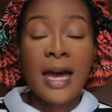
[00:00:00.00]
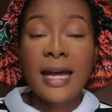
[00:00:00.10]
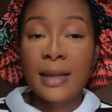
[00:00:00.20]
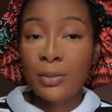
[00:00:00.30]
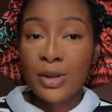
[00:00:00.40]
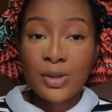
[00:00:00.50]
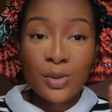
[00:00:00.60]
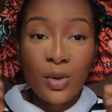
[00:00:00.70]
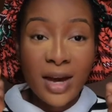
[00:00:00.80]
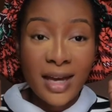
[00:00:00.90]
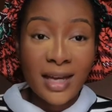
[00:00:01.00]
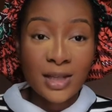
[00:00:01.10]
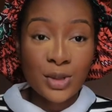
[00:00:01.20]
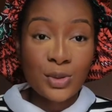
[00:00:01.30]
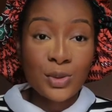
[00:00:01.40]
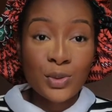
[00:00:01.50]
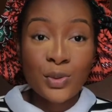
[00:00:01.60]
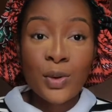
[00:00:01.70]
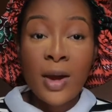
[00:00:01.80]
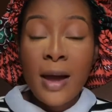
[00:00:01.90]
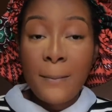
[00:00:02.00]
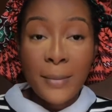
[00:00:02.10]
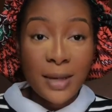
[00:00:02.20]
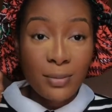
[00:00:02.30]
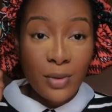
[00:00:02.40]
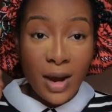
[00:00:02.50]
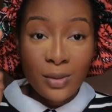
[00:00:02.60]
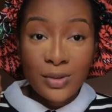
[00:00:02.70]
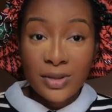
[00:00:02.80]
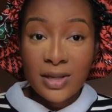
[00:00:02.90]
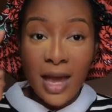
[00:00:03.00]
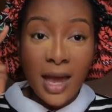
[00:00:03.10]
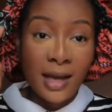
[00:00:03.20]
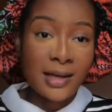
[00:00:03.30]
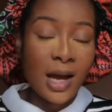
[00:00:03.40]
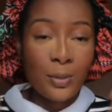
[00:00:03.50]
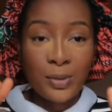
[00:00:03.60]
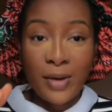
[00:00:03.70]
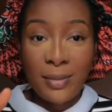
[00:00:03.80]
and I'm going to go ahead to do my brows, and I'll be right